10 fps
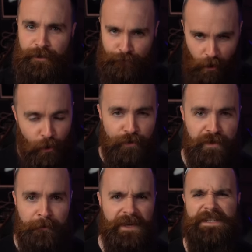out of all
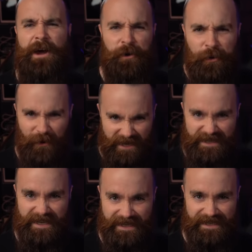of them because of how
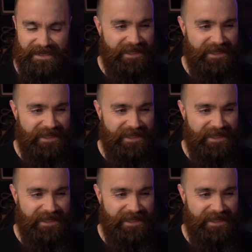crazy it is.